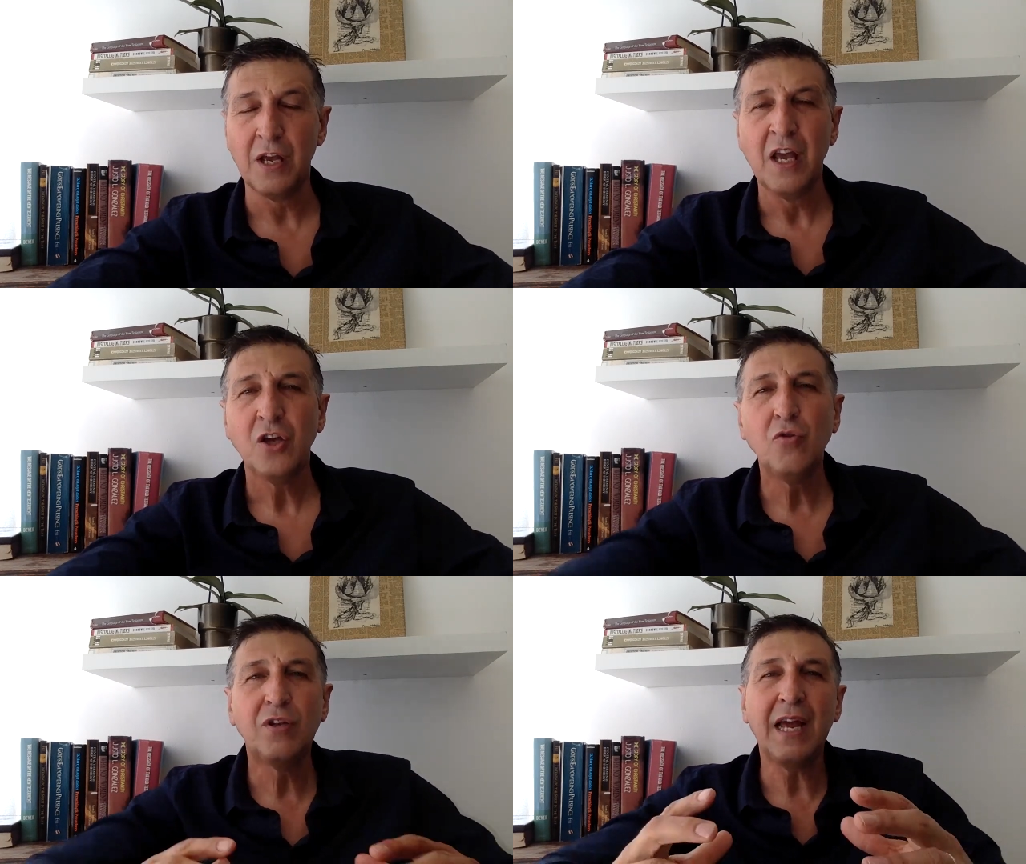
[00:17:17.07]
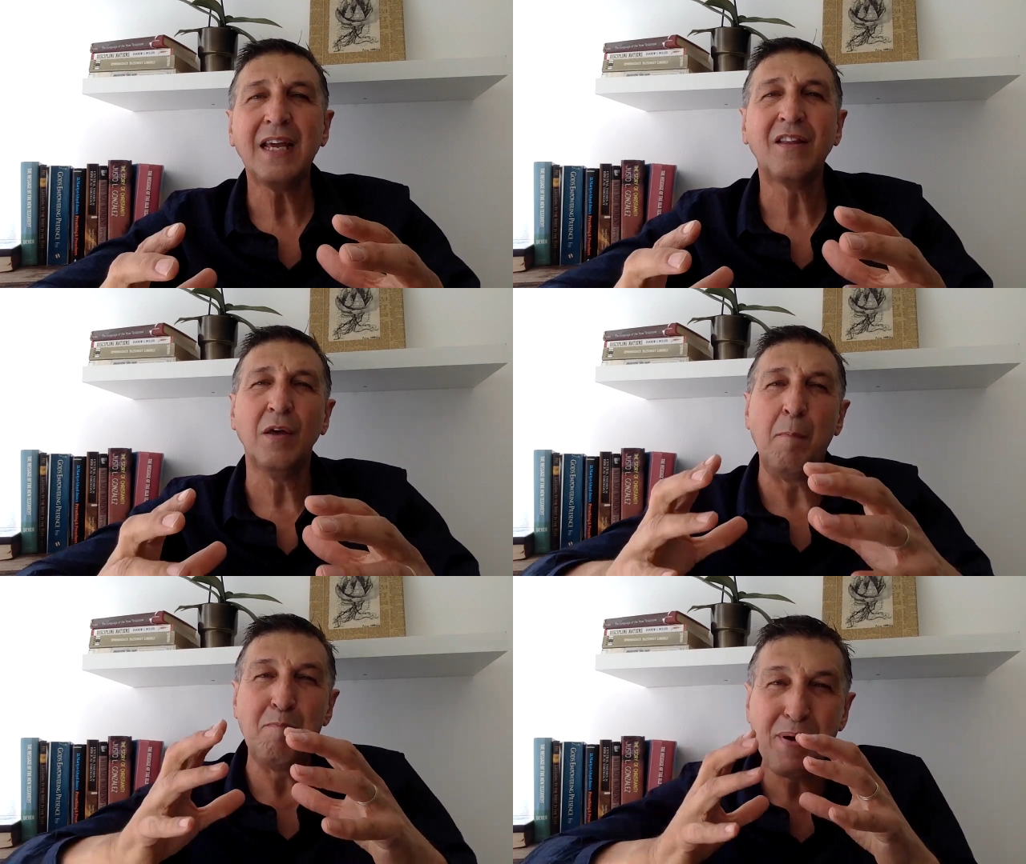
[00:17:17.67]
You take the
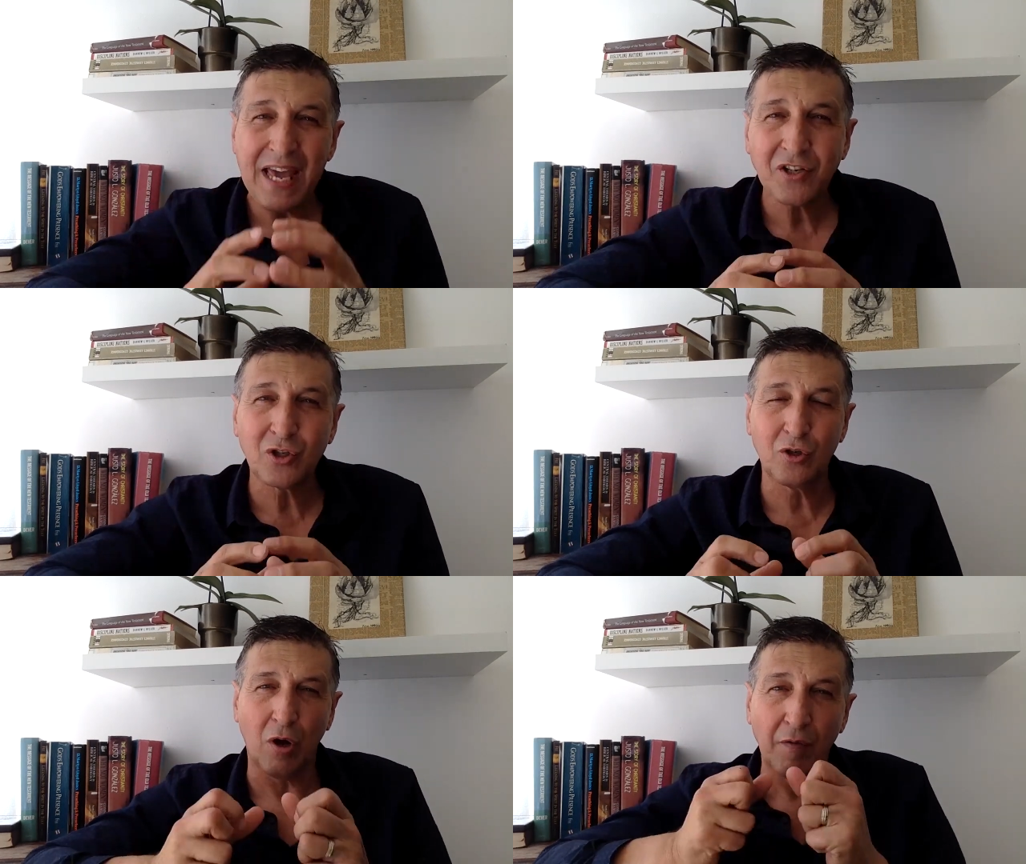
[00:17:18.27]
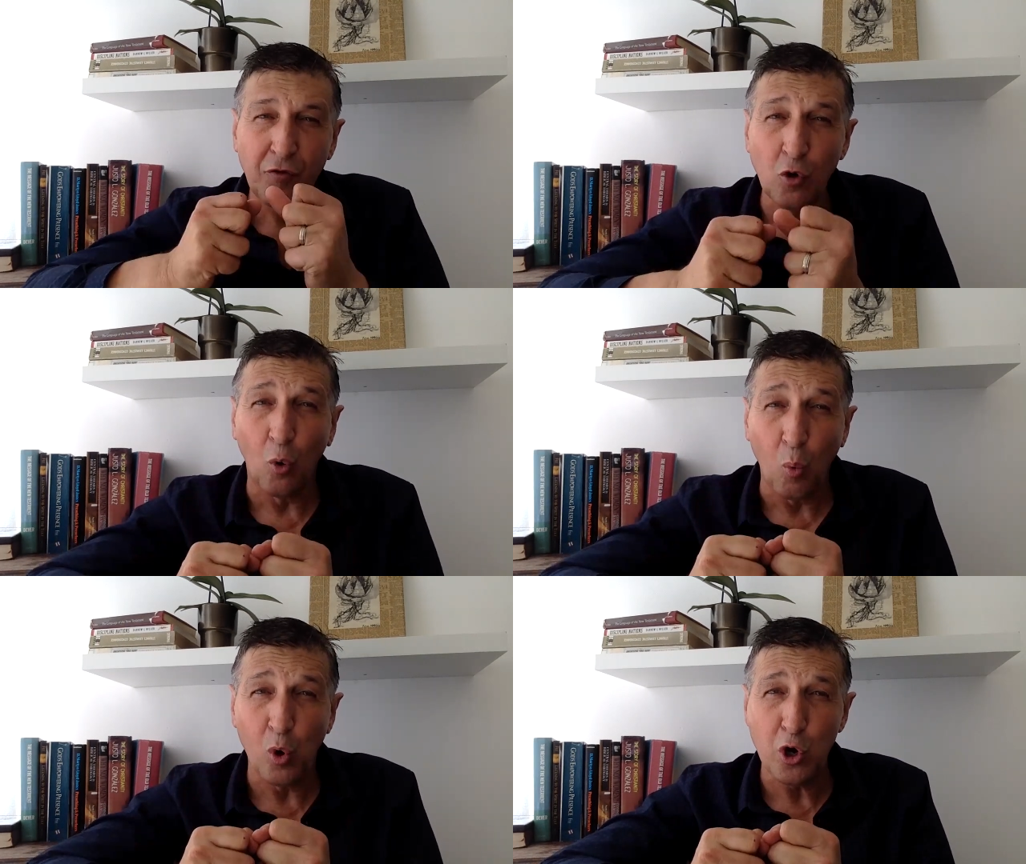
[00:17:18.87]
best of your
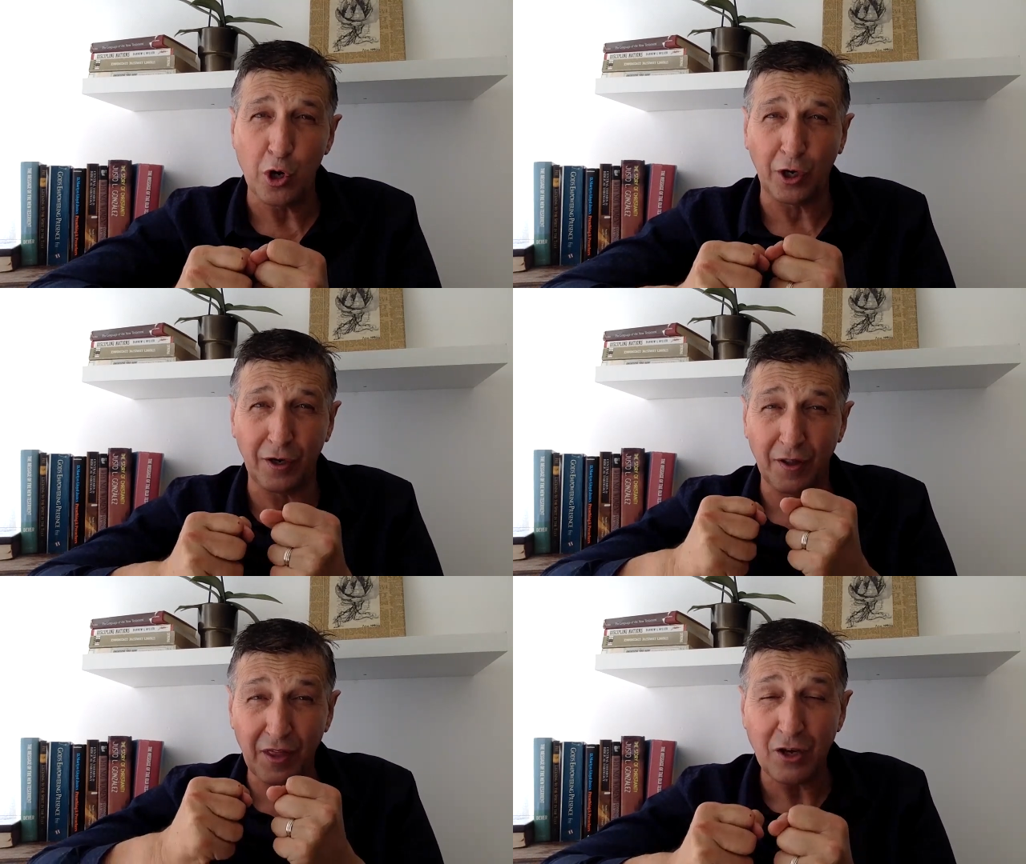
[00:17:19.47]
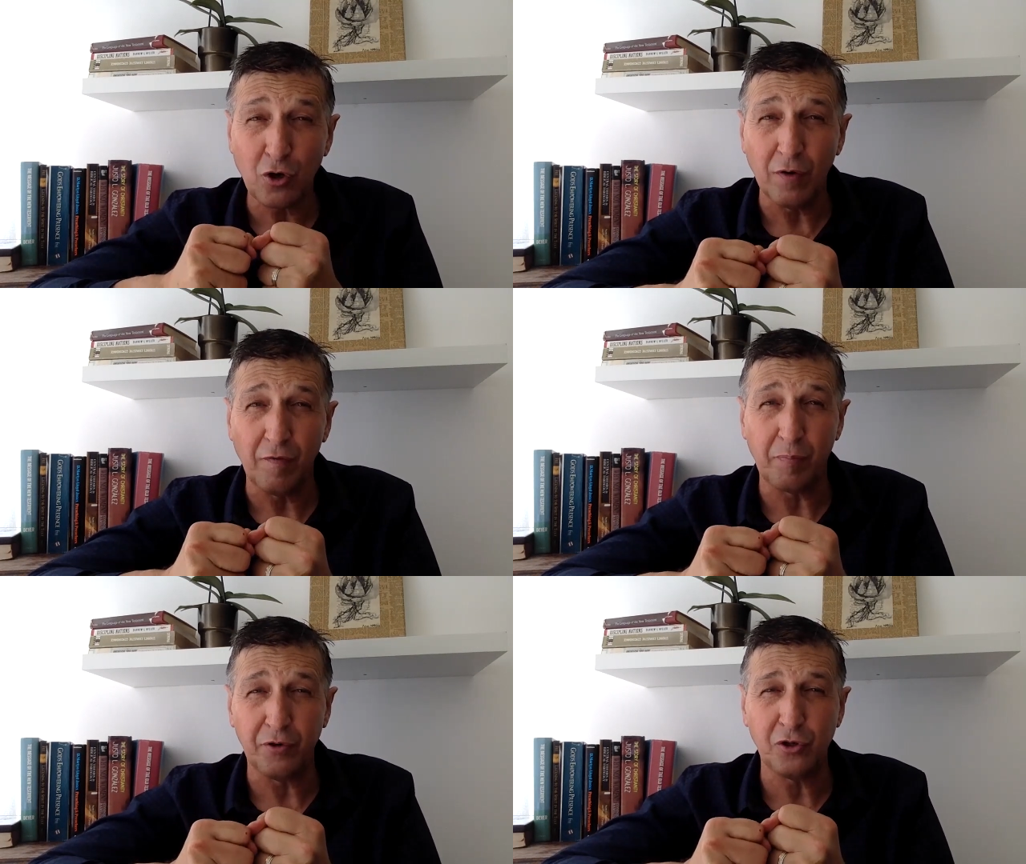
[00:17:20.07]
work that you have
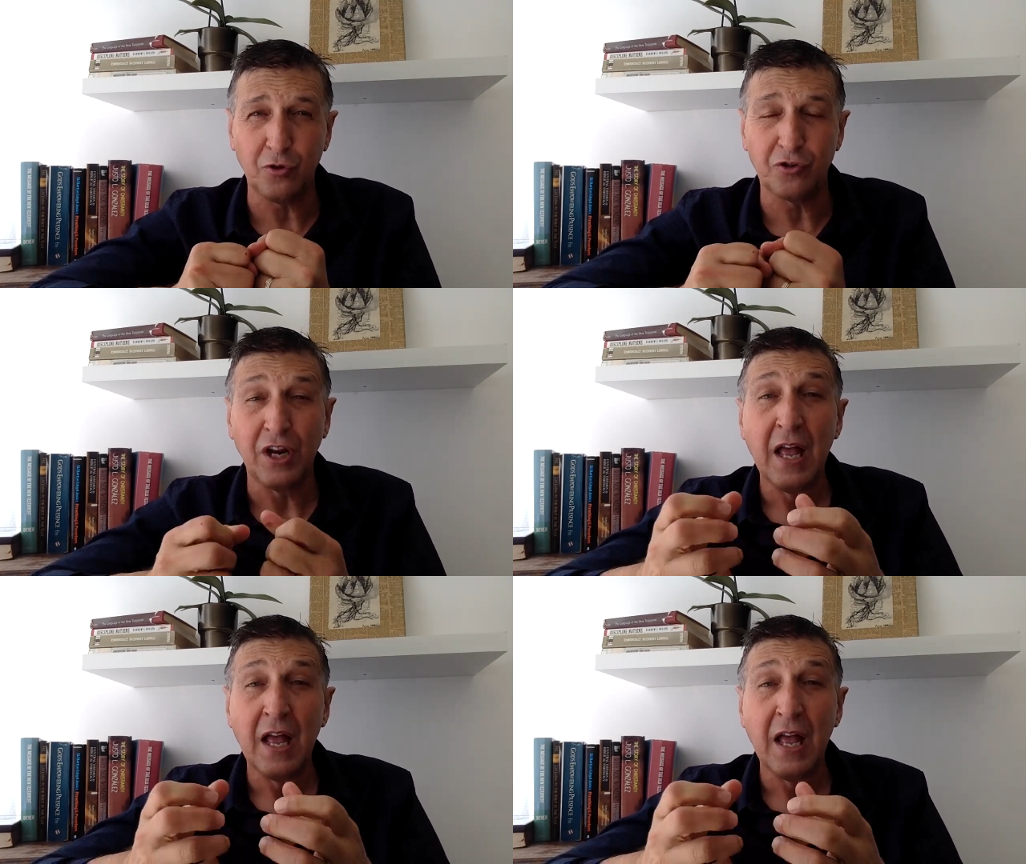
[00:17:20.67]
produced,